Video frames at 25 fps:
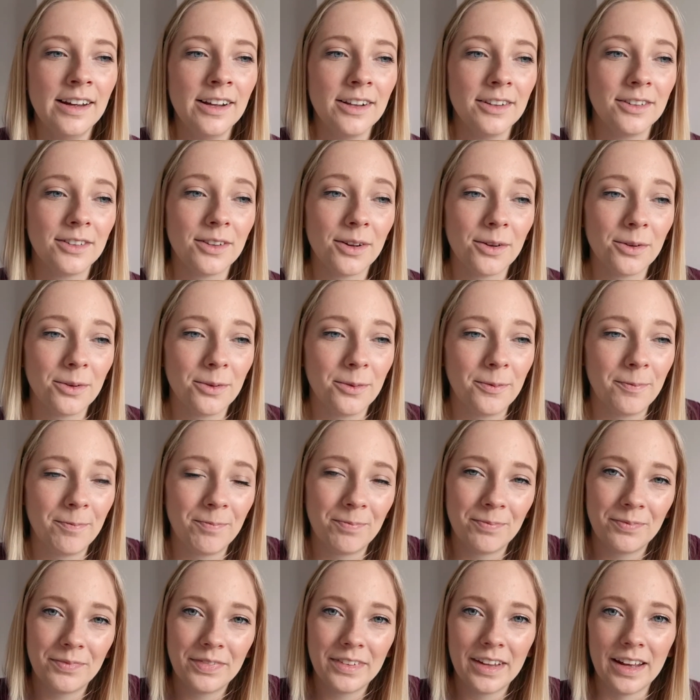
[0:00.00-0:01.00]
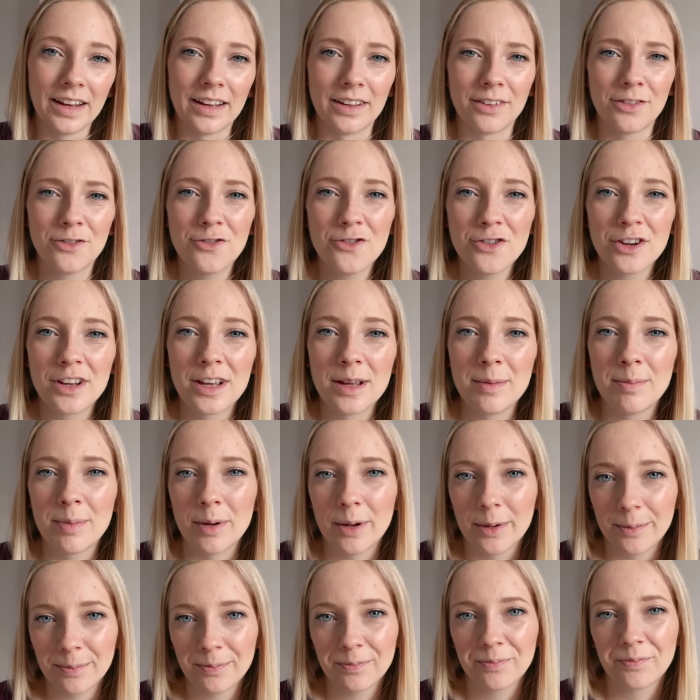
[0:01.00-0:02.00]
So yeah, it's tricky,
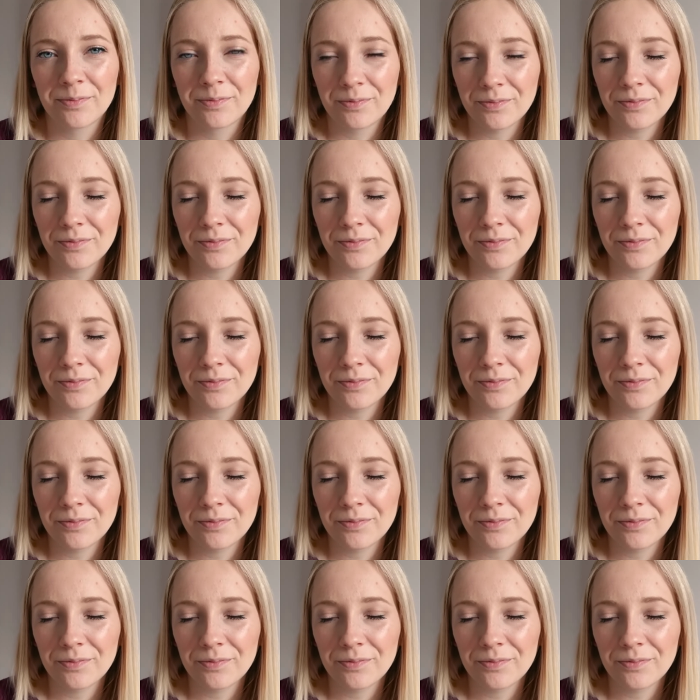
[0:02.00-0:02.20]
but